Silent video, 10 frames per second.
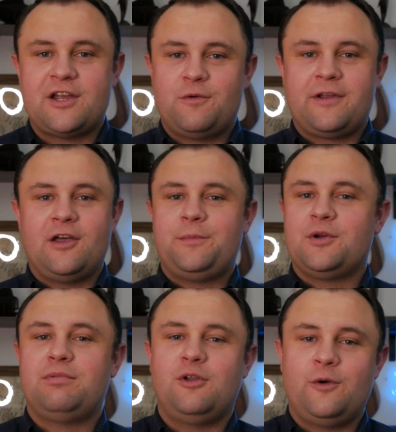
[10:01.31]
how you want to help
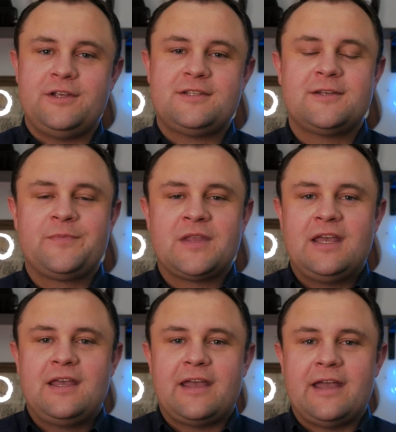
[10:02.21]
your employees,
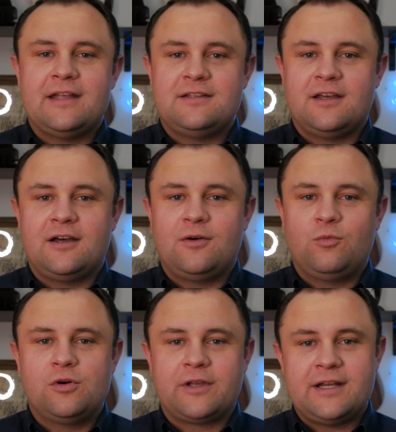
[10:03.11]
and
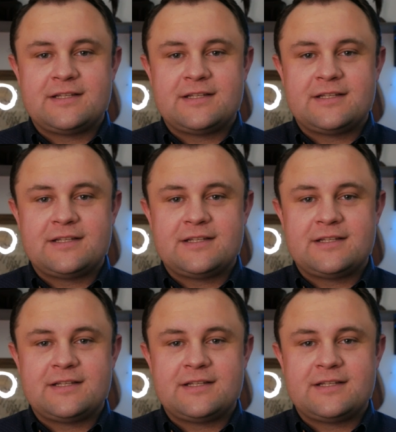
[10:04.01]
we'll get it